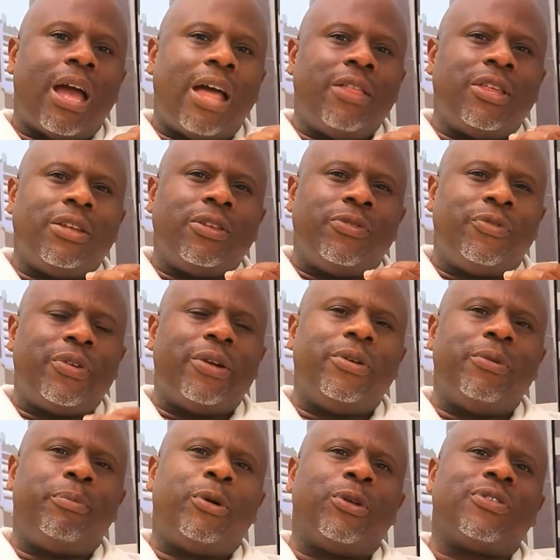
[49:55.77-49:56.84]
I think it's very
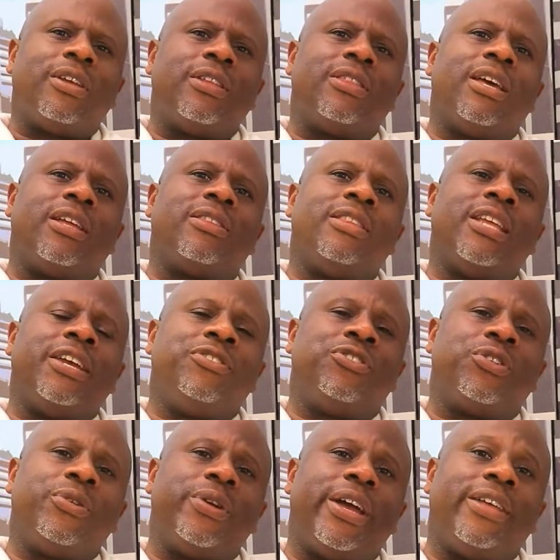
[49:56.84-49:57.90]
important that
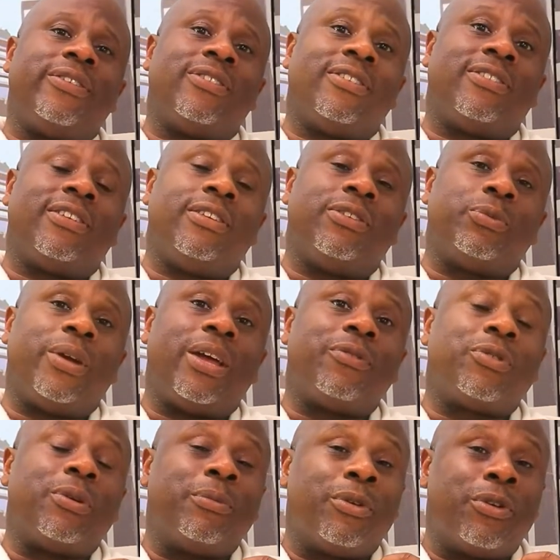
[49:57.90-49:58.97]
Nigeria as it is, we have
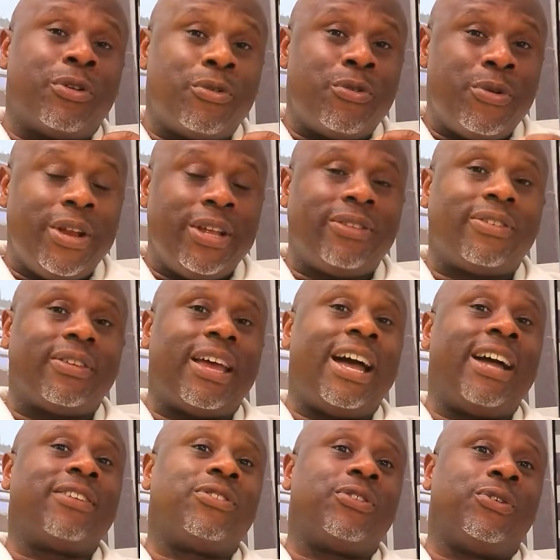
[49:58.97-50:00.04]
some great
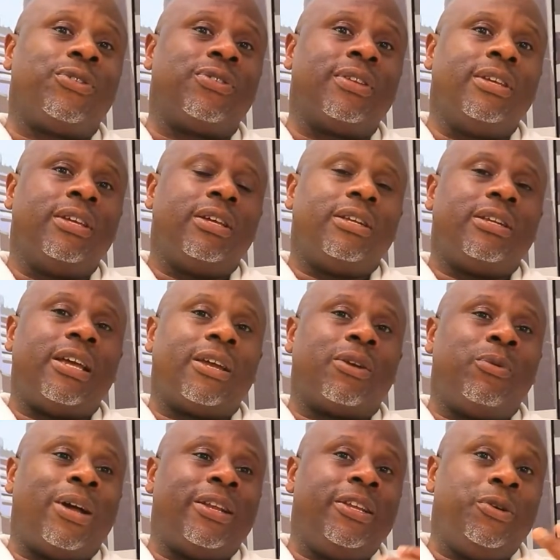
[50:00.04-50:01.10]
actors like
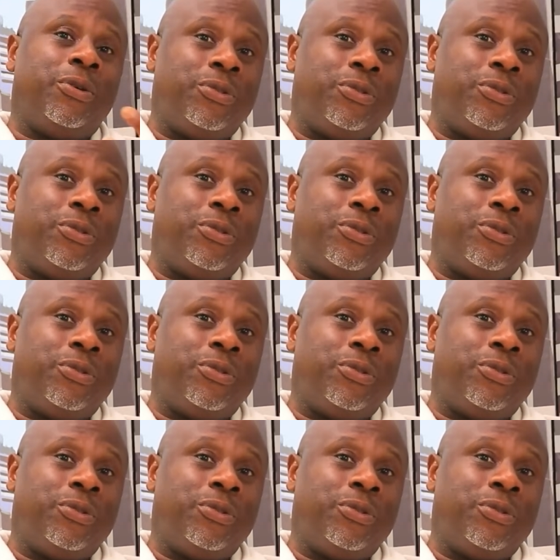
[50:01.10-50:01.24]
Wale